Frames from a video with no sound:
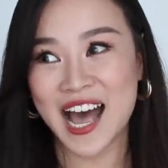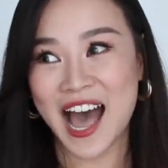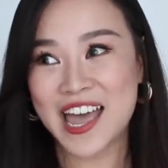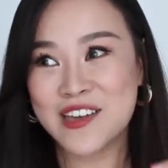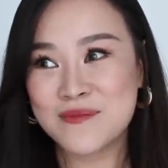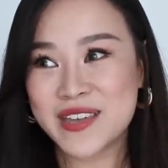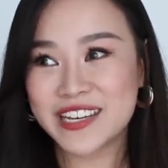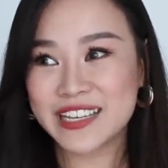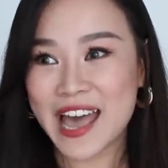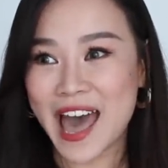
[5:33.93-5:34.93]
I
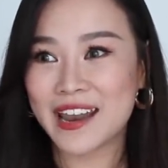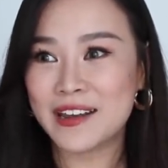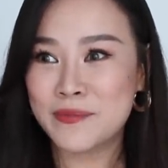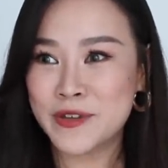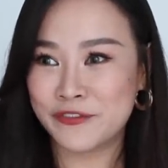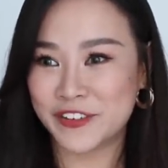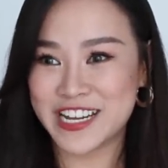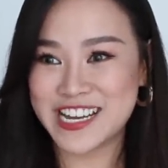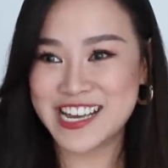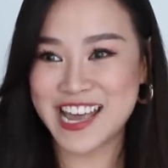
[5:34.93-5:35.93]
immediately had an
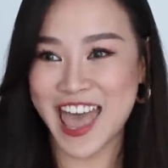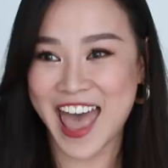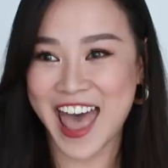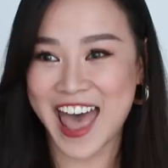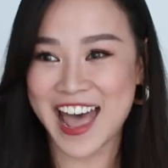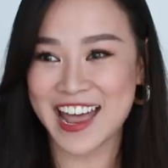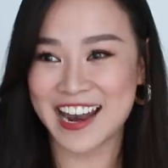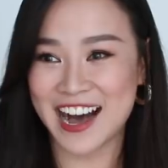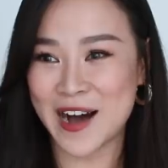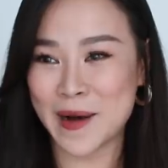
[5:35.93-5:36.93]
epiphany
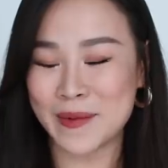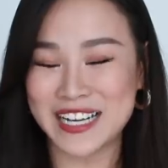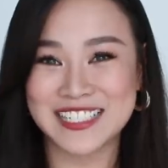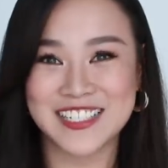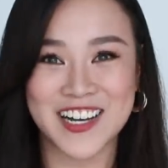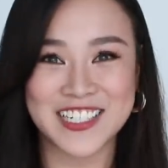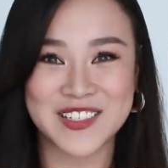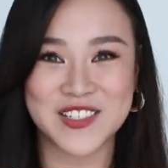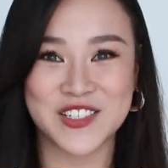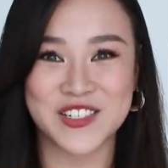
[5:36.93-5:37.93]
and I
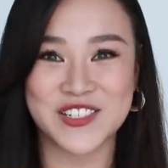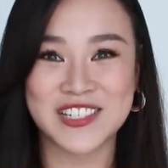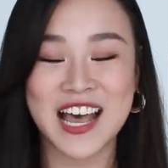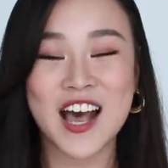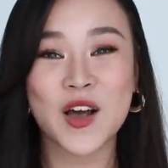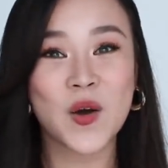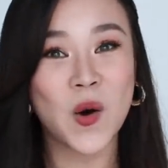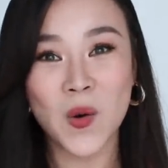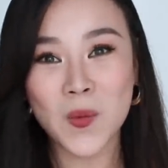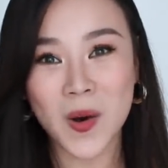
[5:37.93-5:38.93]
started to use
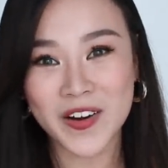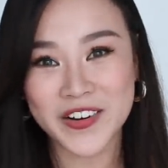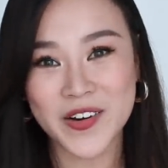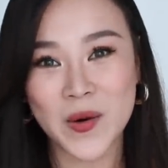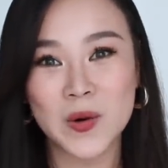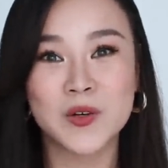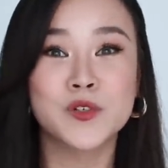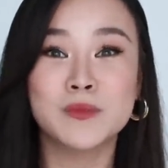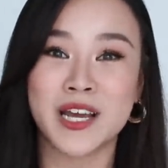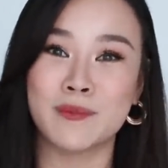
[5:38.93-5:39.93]
cold water or
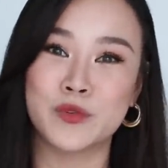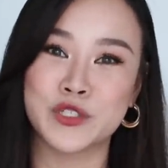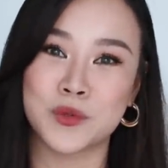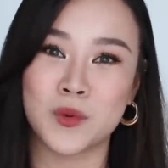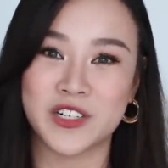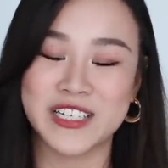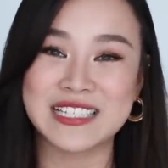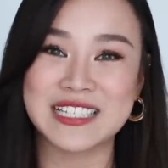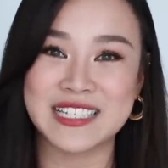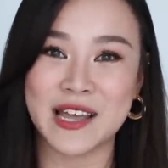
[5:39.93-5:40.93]
room temperature water
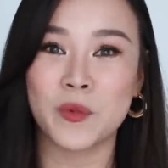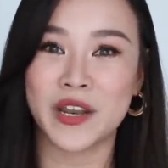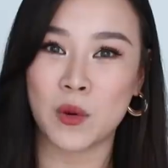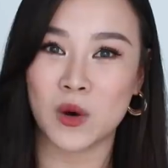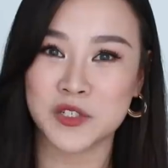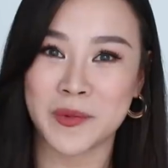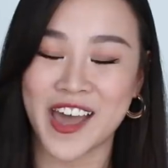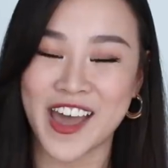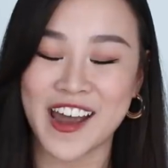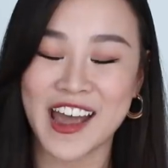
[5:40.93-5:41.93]
instead when I wash my
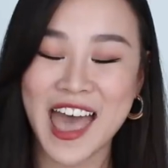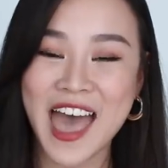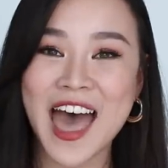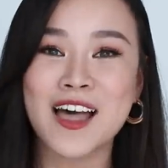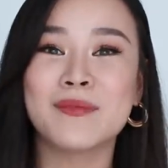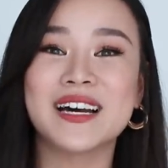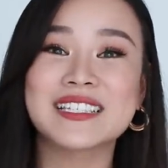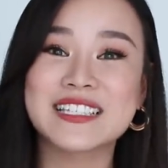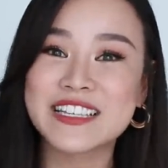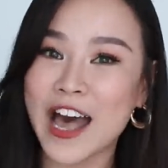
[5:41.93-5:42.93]
hair, and my
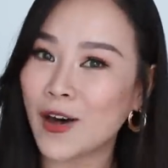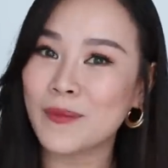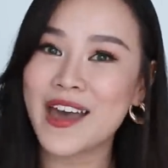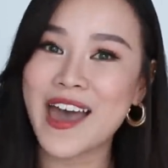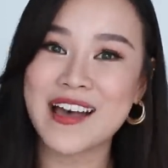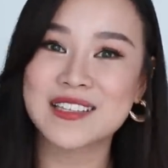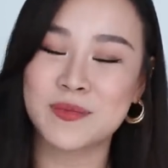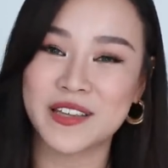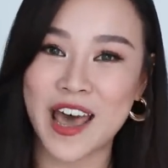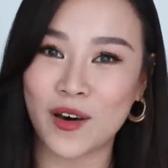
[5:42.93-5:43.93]
scalp has
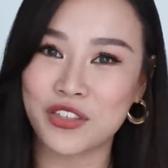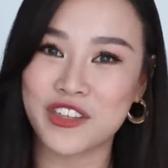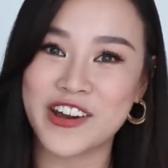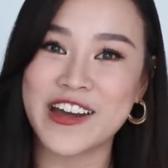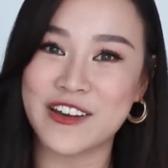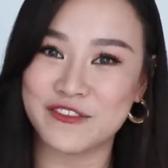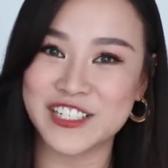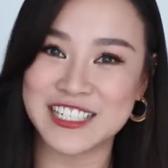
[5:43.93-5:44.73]
been healthier ever